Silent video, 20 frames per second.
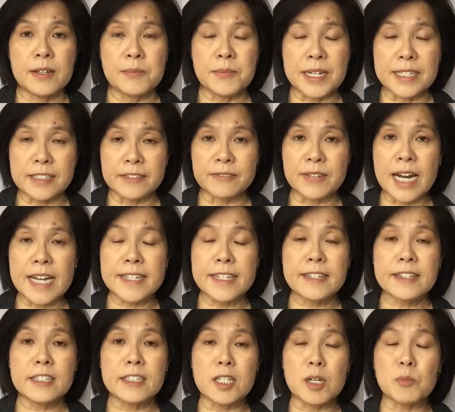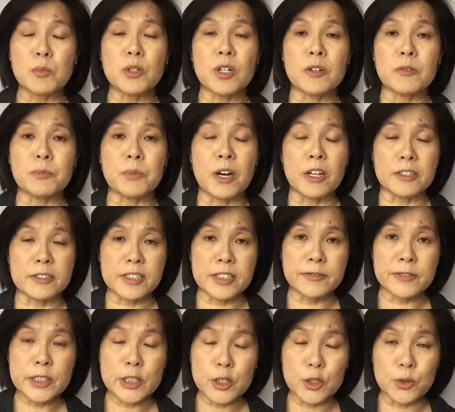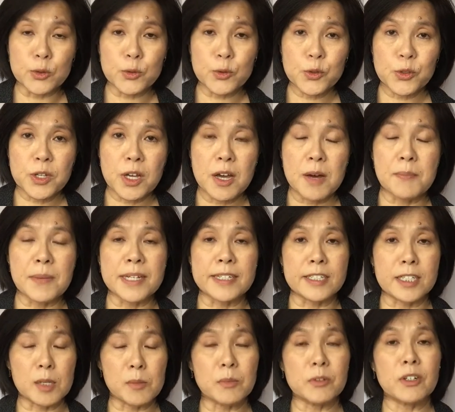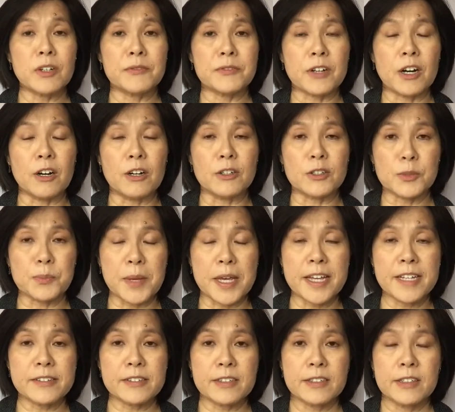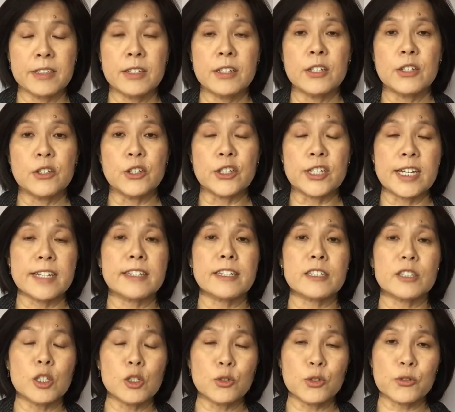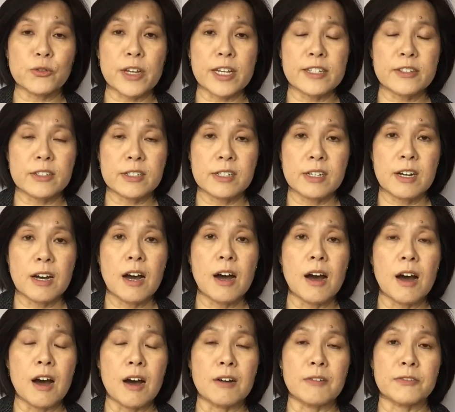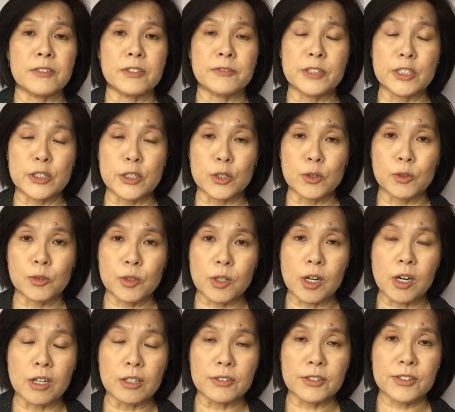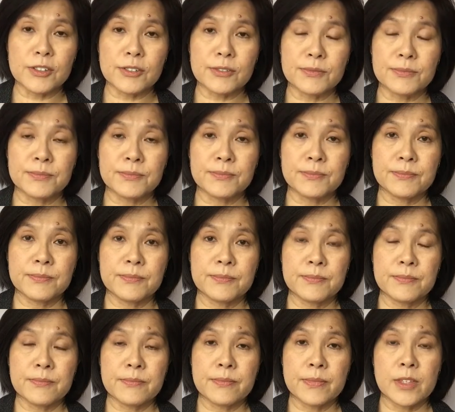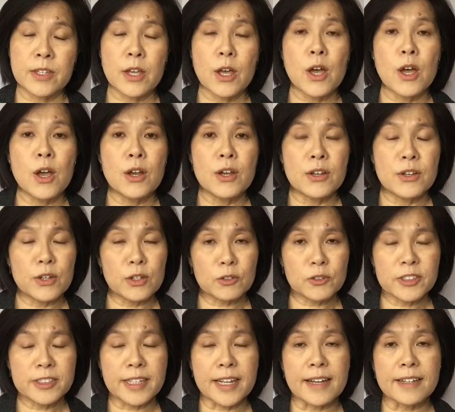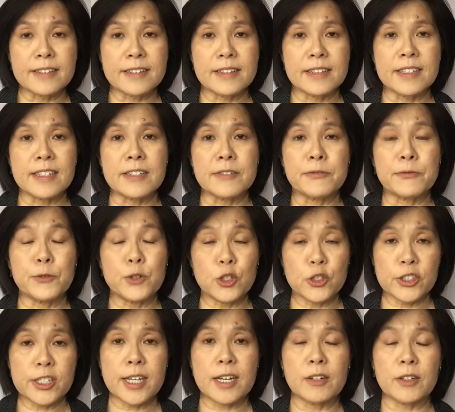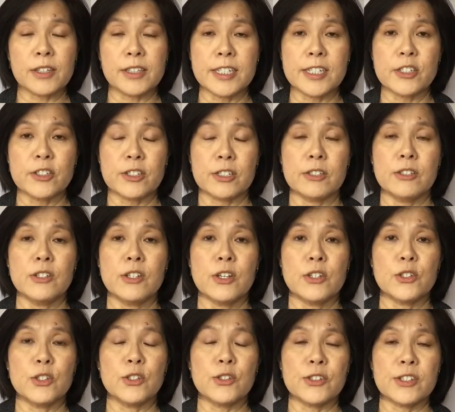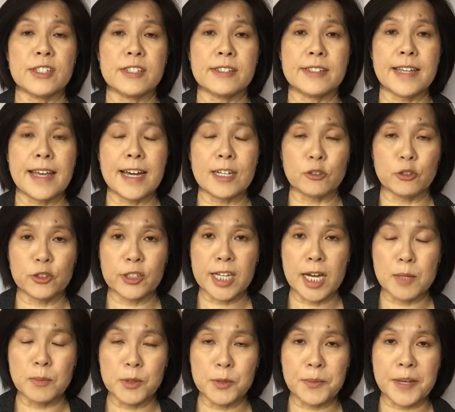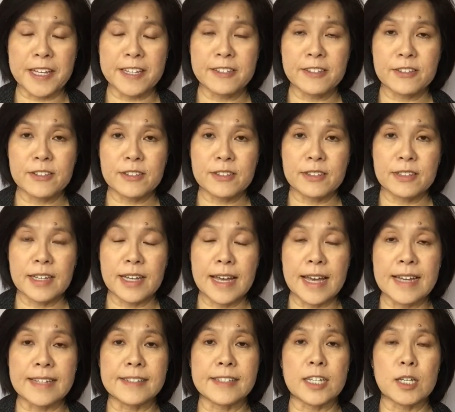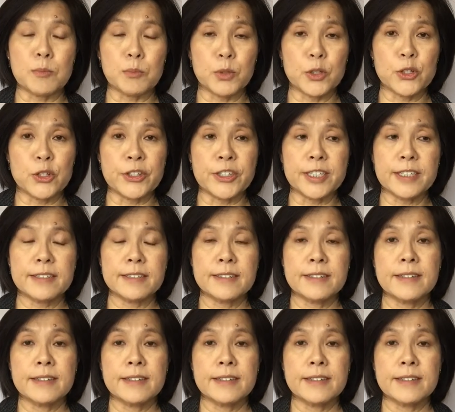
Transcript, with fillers: By dividing the number of policy renewals by the number of calls made, you get the close rate of the renewal calls. Note that the first calculation uses the actual time spent as the input unit,